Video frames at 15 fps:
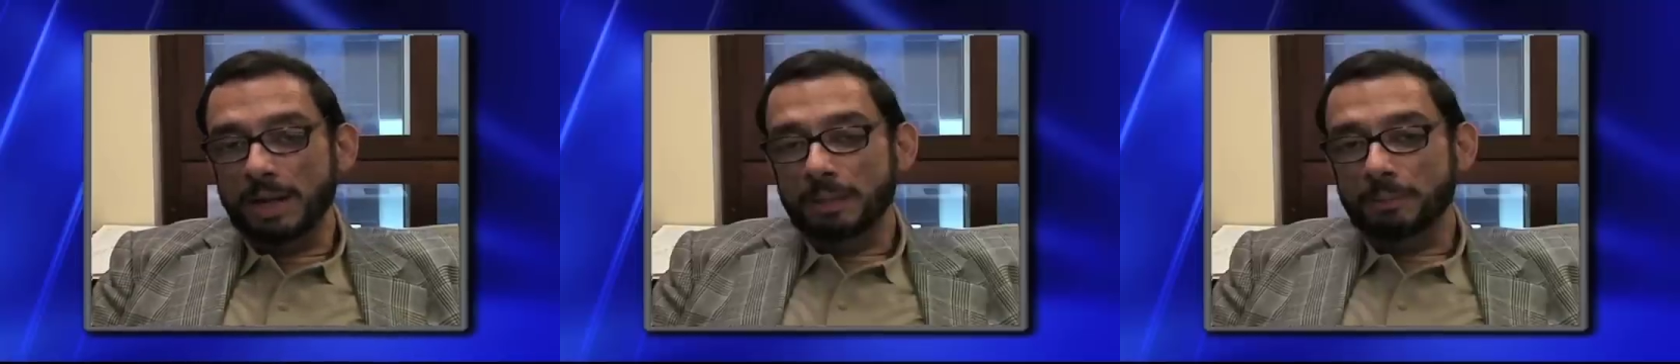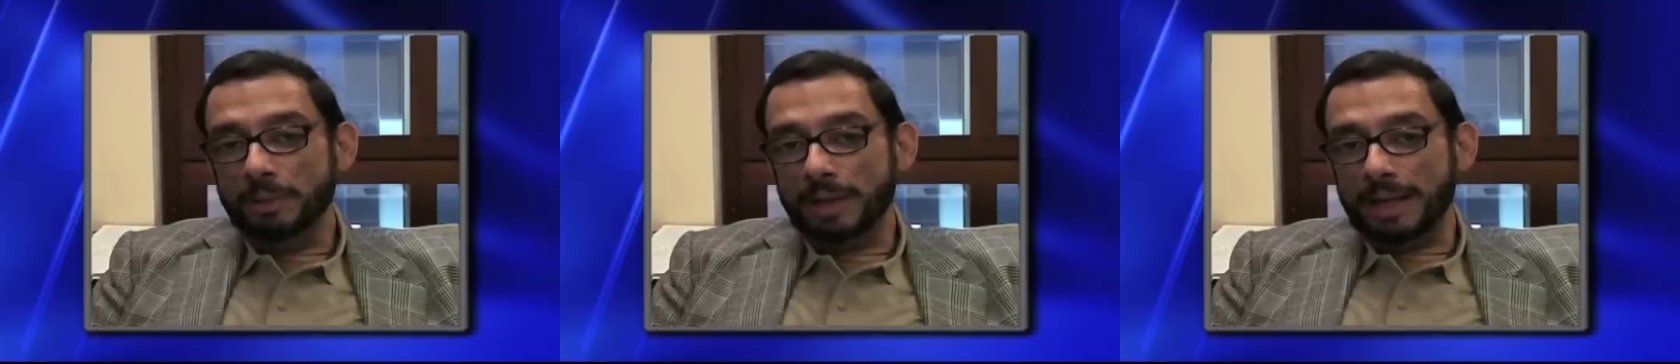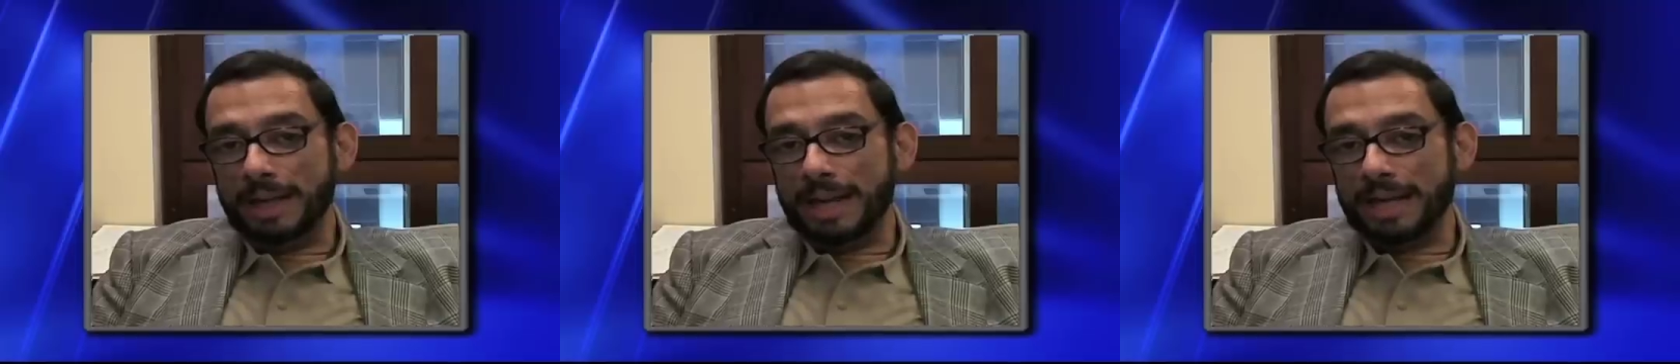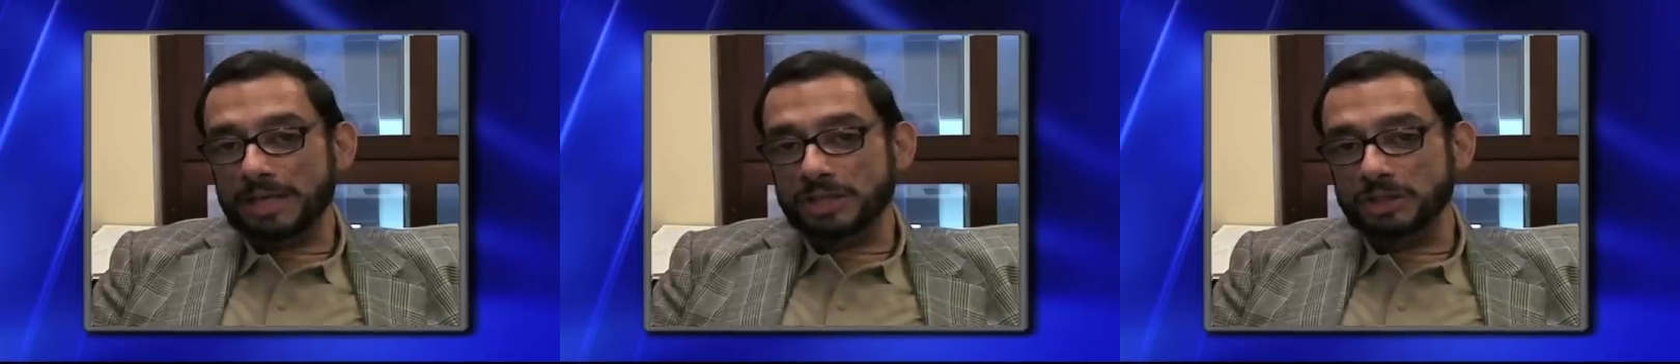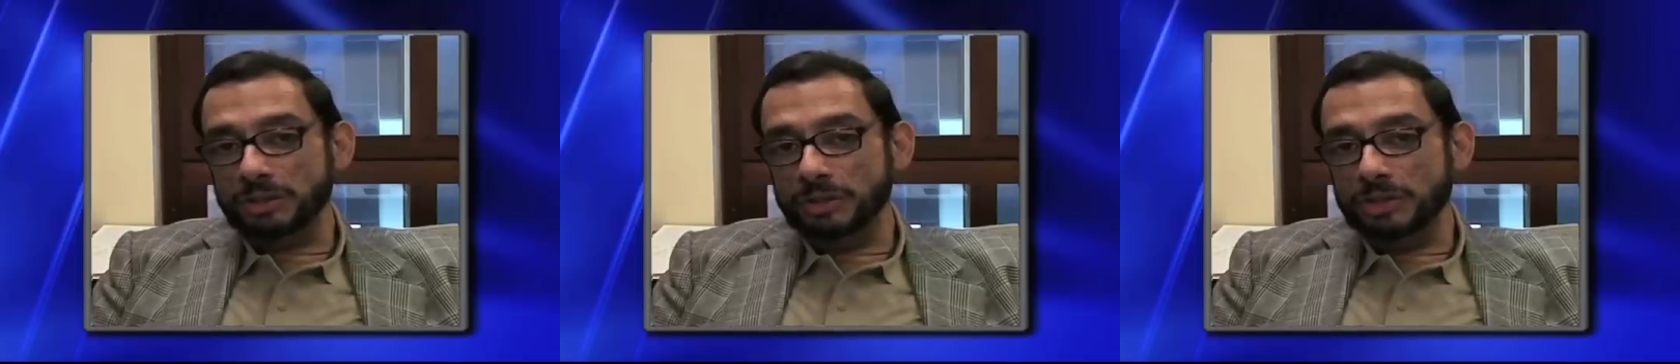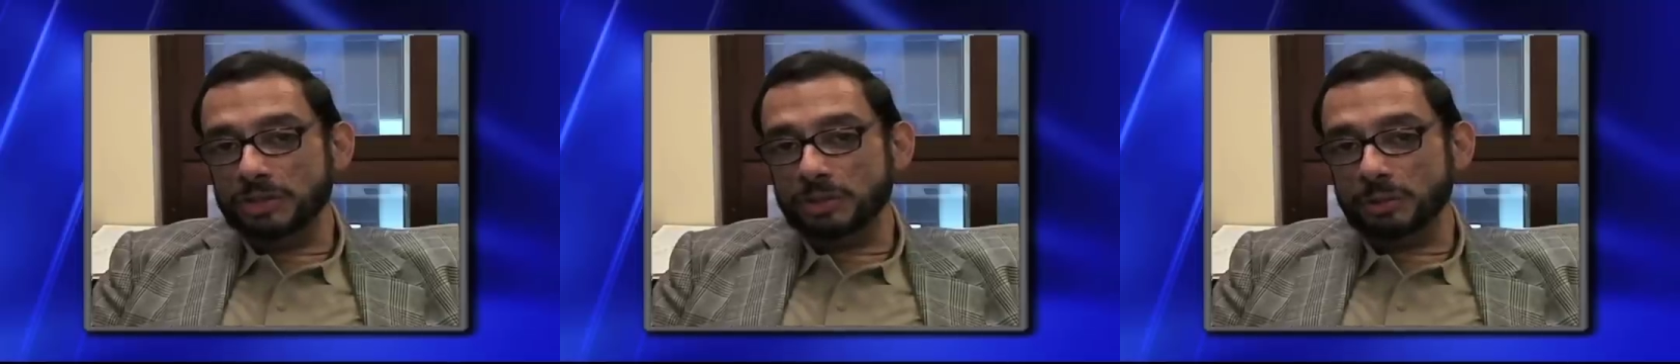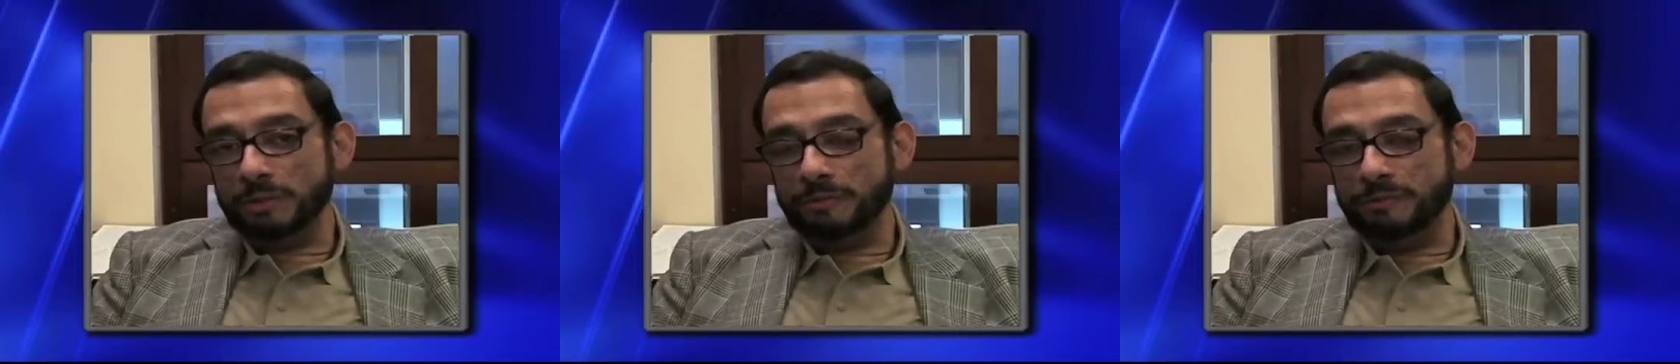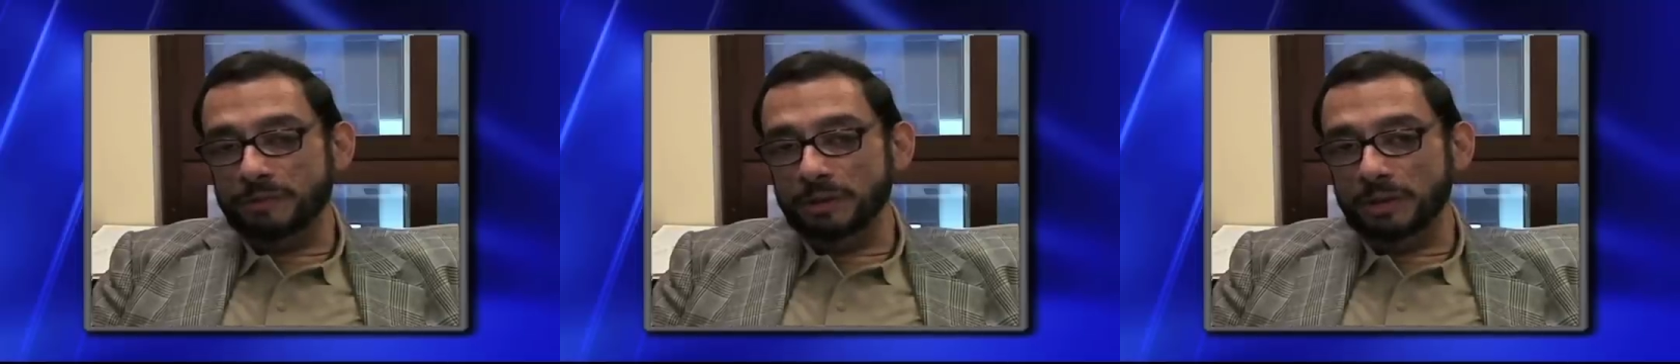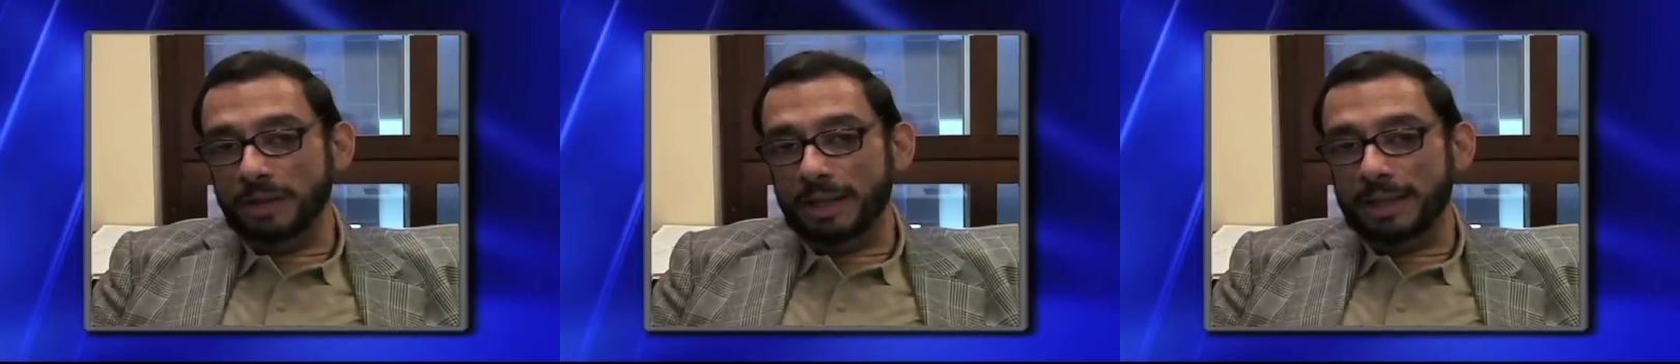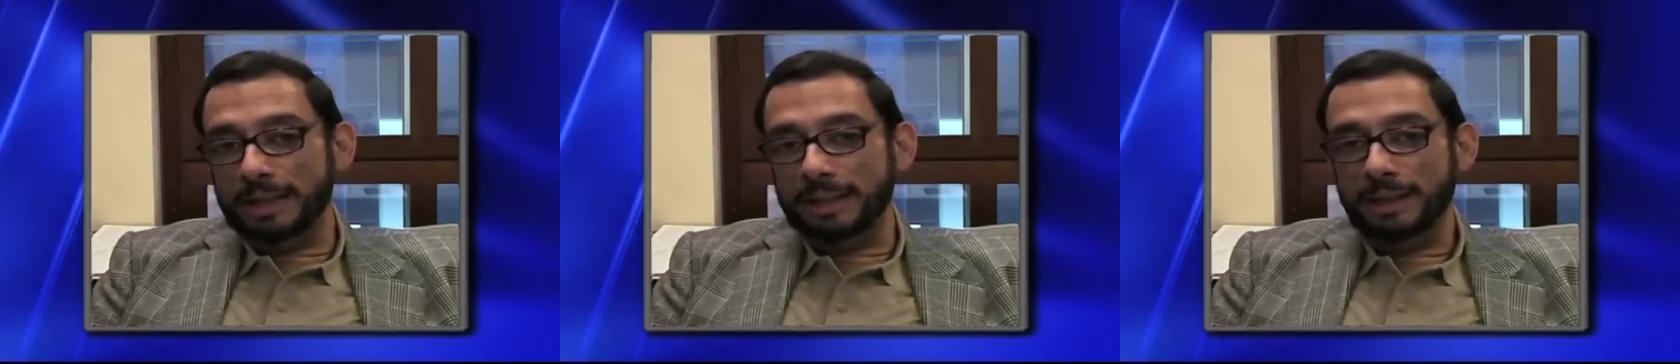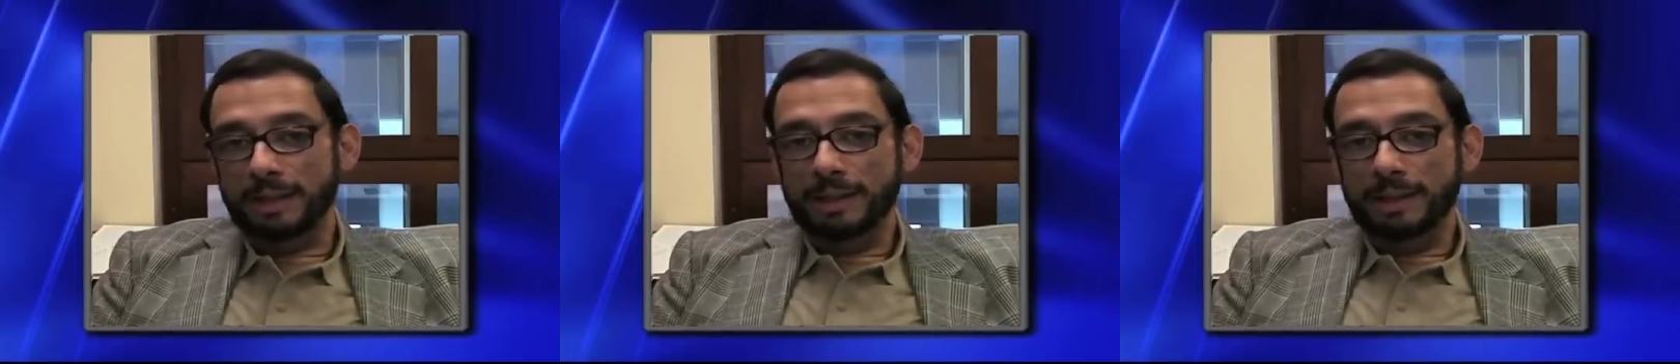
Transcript: But I actually sort of feel like,